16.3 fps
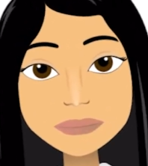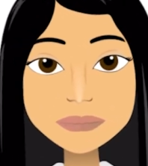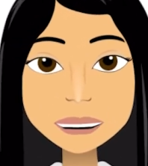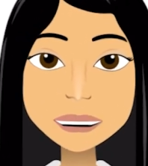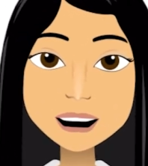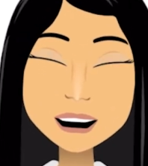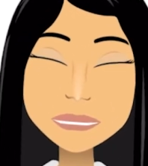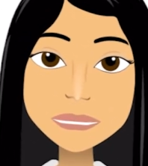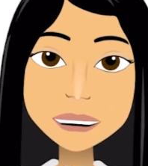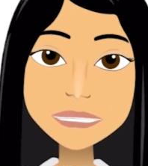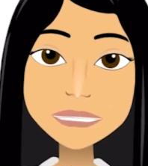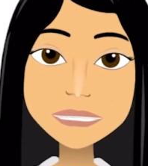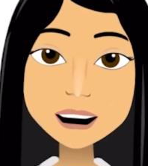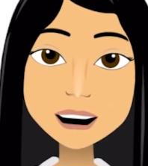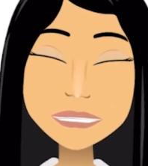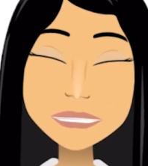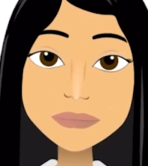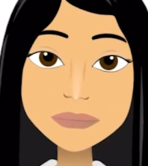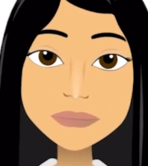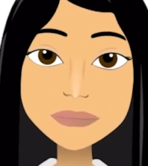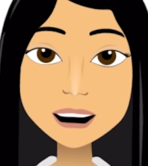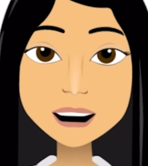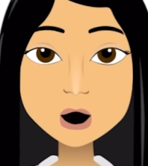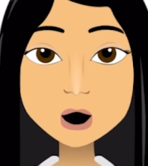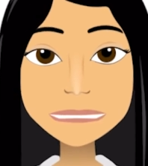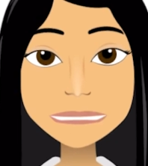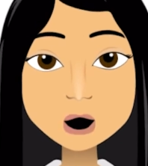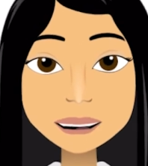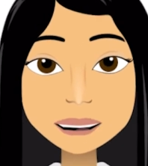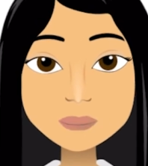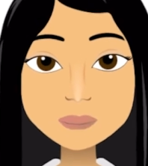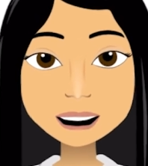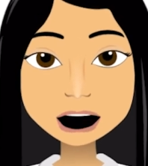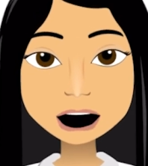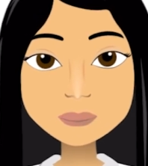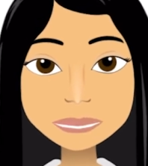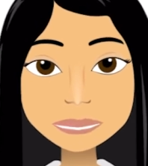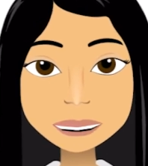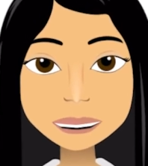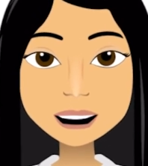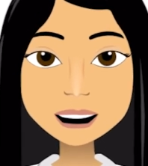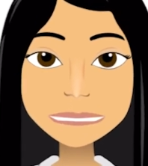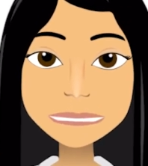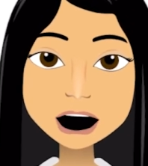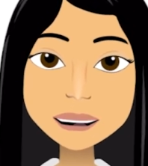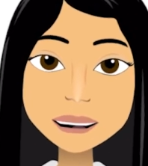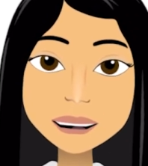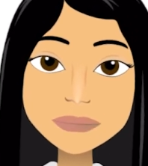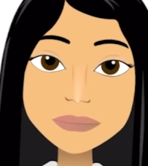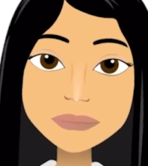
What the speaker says: In this headline, the root word becomes creator,